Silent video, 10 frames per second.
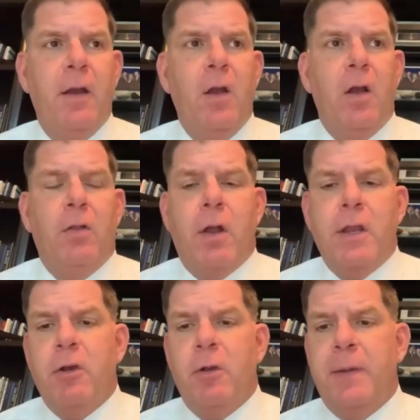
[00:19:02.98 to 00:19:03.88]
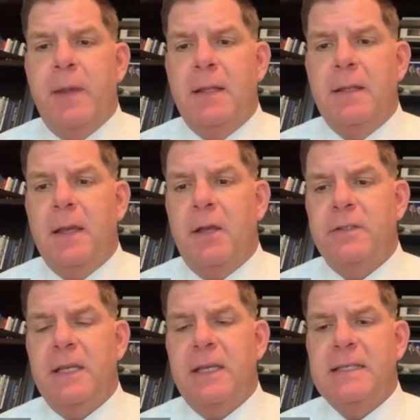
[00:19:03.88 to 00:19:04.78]
A lot of European
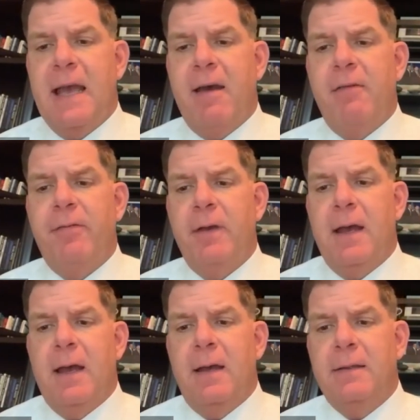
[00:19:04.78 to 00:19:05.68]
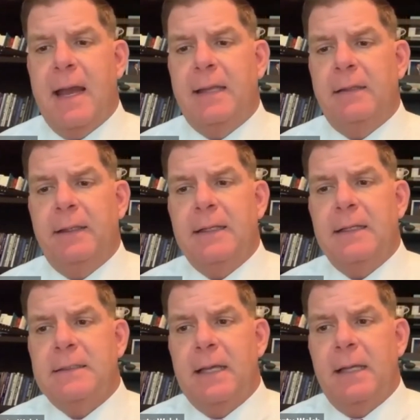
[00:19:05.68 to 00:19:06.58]
cities have dining like
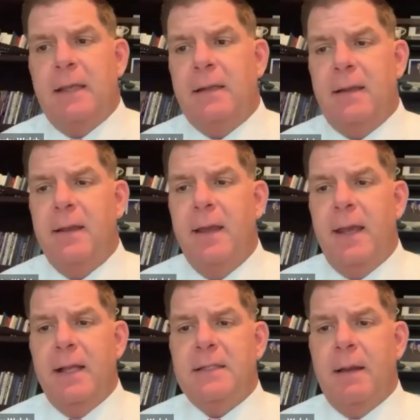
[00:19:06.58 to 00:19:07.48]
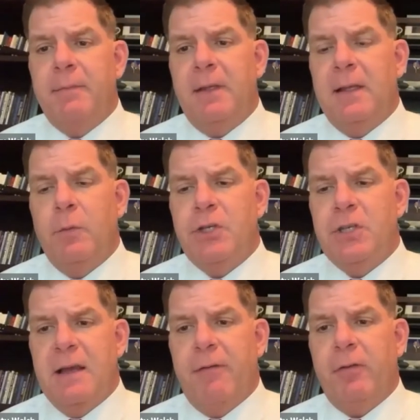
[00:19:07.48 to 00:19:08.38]
this, and I think that it's something that we
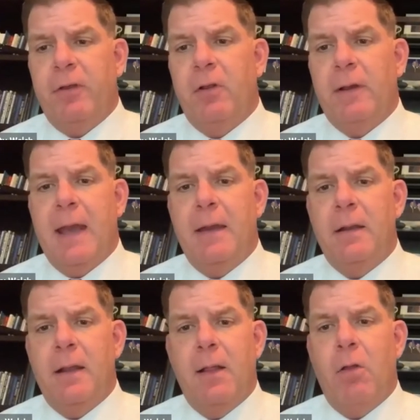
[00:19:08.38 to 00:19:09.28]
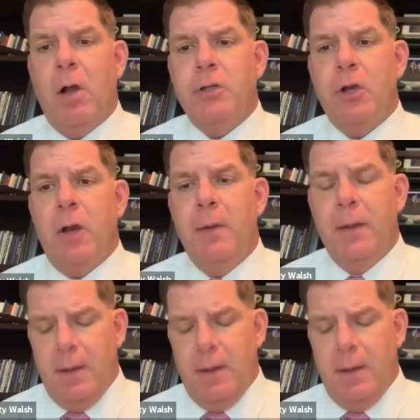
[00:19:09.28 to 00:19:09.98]
should definitely look at long term.